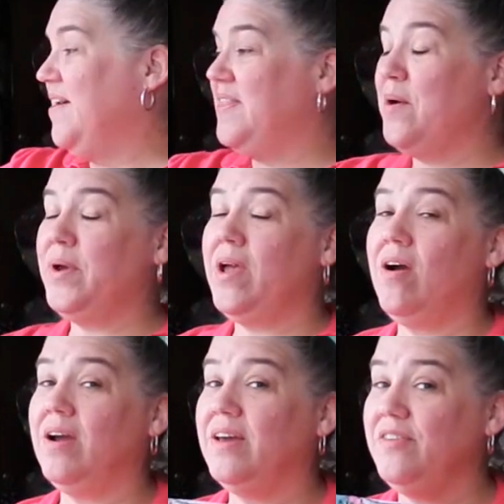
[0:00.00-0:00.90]
that we
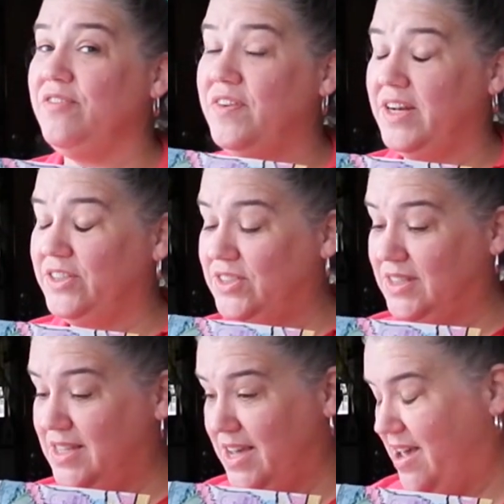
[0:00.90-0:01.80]
are going to finish
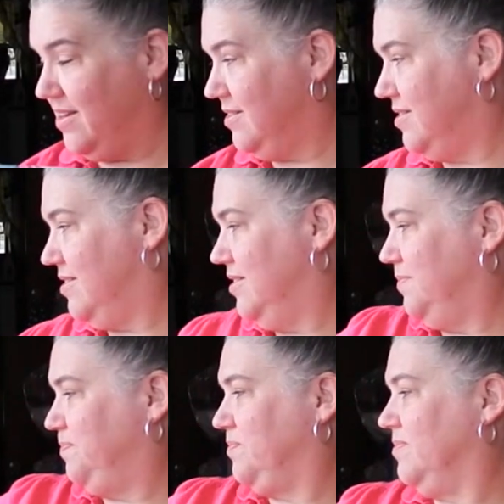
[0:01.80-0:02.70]
this.
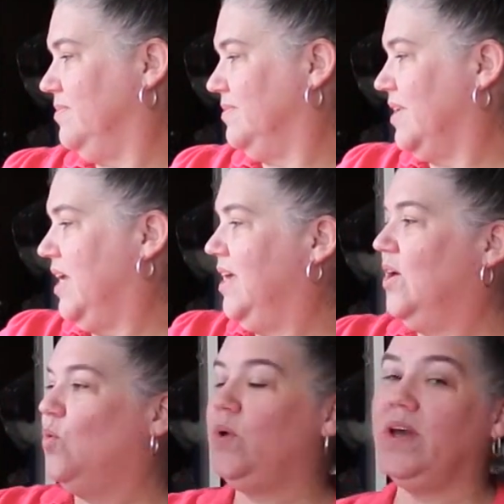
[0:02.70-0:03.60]

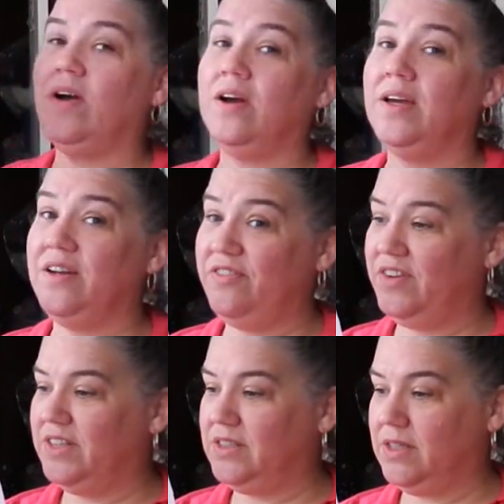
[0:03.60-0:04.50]
We are going to
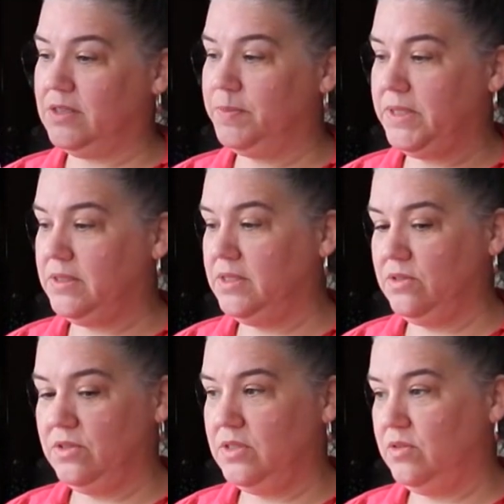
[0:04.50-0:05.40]
finish this because these
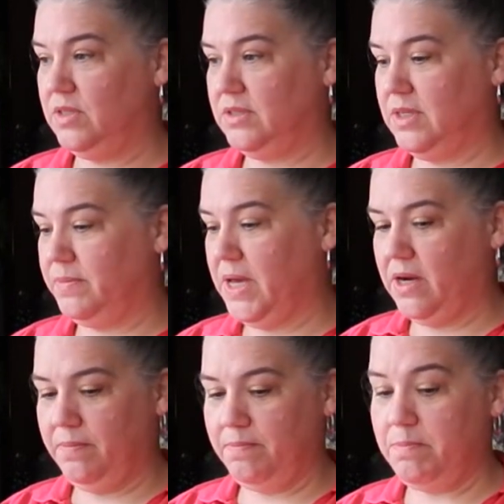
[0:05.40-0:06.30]
are the two things that I'm
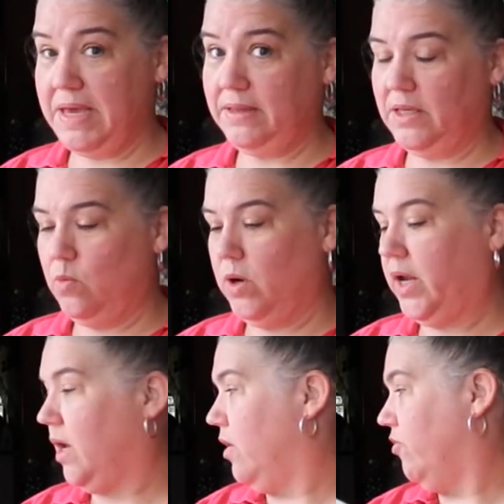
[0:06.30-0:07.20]
kind of mainly
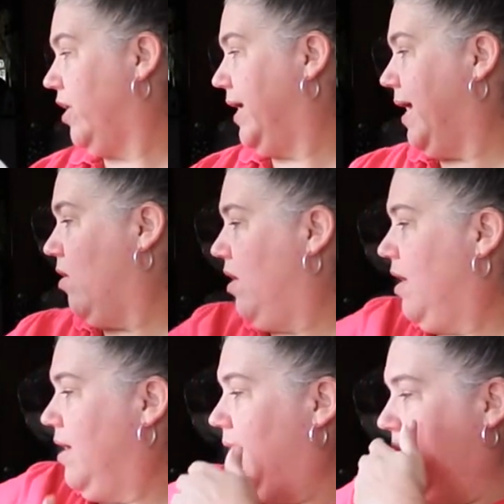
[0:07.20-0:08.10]
working on right now.
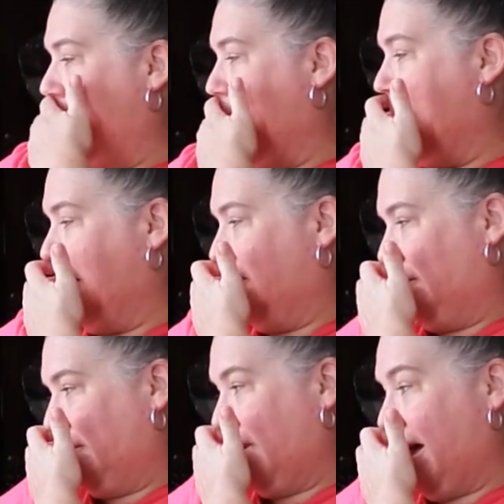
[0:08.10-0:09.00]
Um,
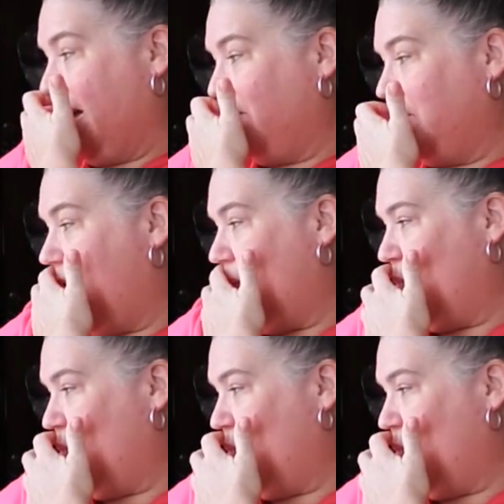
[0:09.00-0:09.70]
I am not